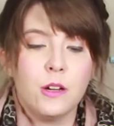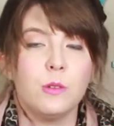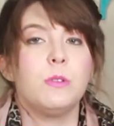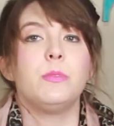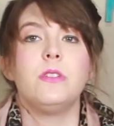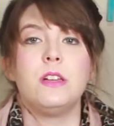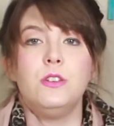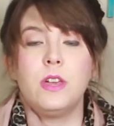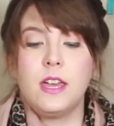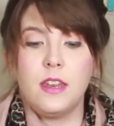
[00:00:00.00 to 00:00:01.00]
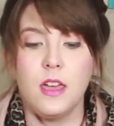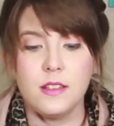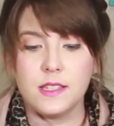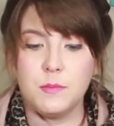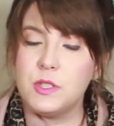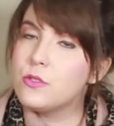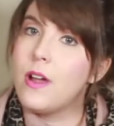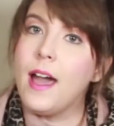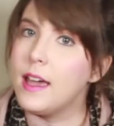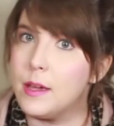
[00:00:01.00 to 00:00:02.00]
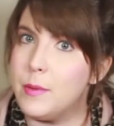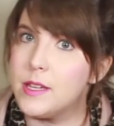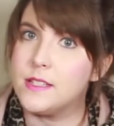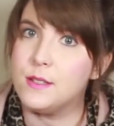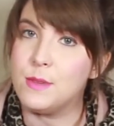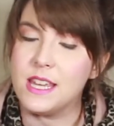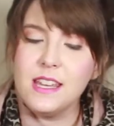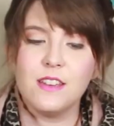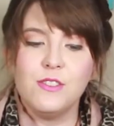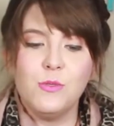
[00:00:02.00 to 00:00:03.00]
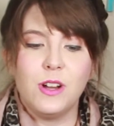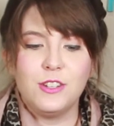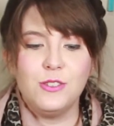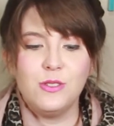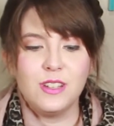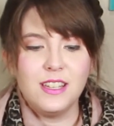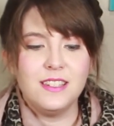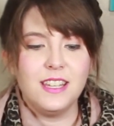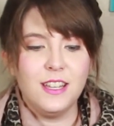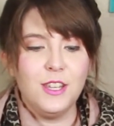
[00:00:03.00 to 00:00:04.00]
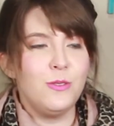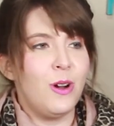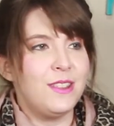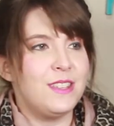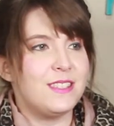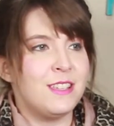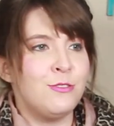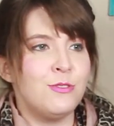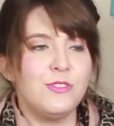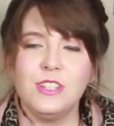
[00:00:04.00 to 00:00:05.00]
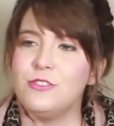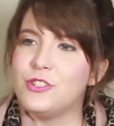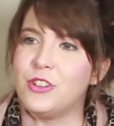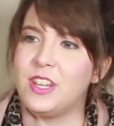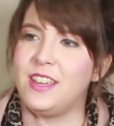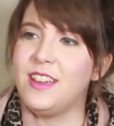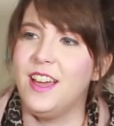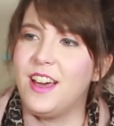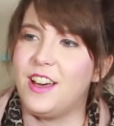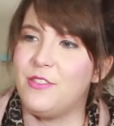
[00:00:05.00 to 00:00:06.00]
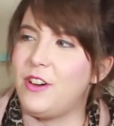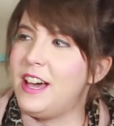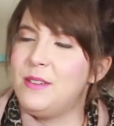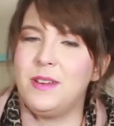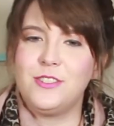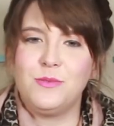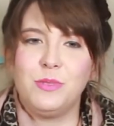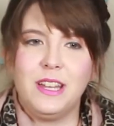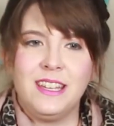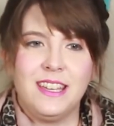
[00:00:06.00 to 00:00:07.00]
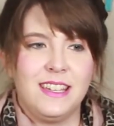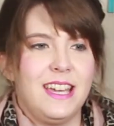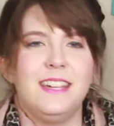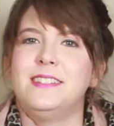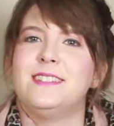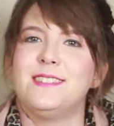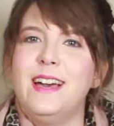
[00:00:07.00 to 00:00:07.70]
Remember that you can subscribe to me if you want to continue on this interesting journey of iIMAGINeblank and Kaitlyn's